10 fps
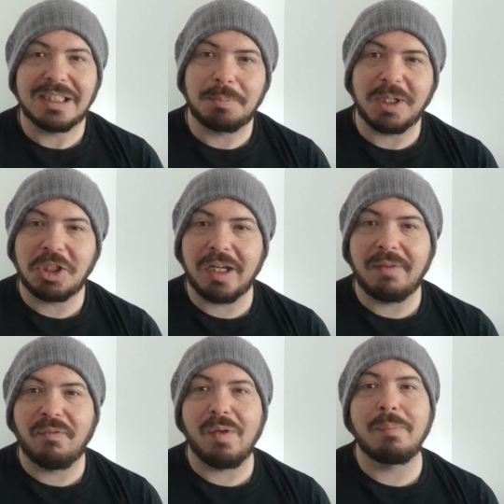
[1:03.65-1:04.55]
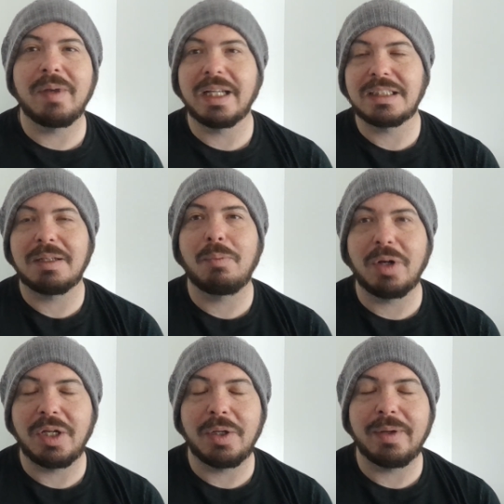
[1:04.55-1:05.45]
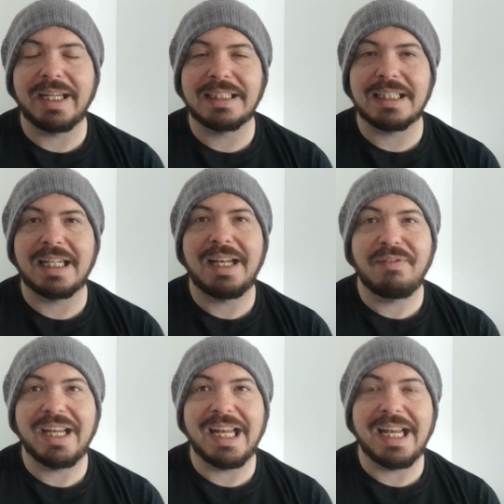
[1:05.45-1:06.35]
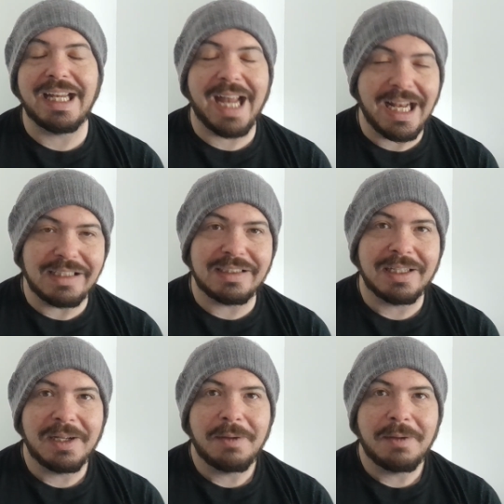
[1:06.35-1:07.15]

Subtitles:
especially from someone who is living in Kent,